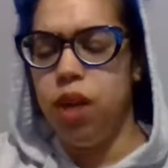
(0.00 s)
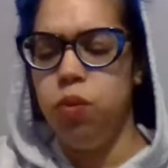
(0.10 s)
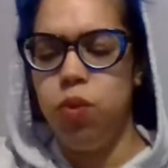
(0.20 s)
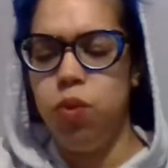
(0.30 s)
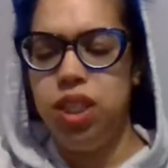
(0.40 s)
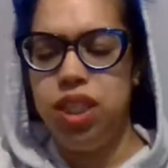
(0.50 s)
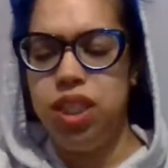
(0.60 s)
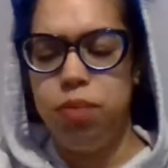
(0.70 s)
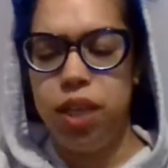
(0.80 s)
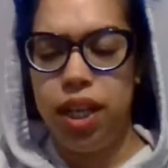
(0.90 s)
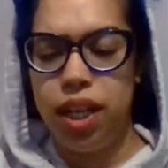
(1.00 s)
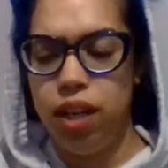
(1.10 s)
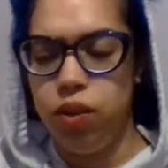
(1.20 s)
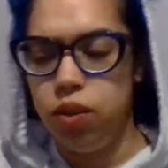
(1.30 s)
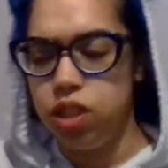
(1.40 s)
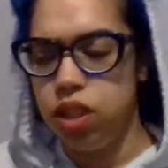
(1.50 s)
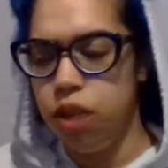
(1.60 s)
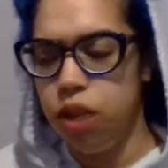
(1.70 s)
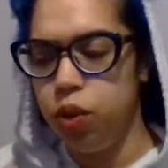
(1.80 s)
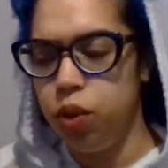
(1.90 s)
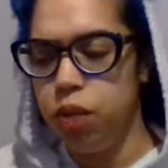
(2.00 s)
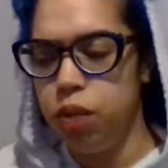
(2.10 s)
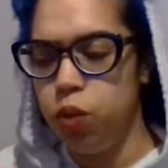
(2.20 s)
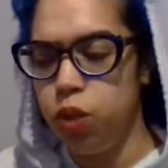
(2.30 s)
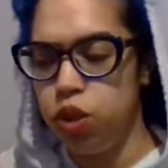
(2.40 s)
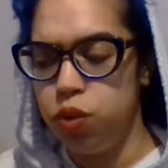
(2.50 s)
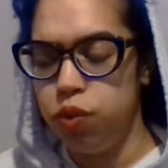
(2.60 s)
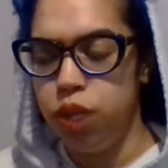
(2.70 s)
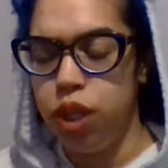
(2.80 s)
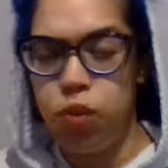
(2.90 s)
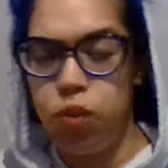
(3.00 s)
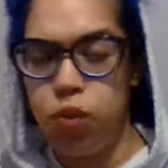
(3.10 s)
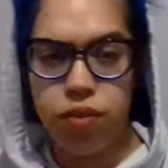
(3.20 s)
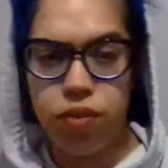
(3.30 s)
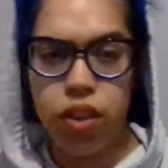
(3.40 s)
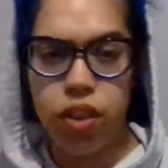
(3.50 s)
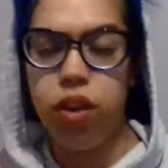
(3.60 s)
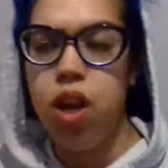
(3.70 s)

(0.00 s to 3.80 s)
what didn't plan out or stop worrying about what you felt was a failure.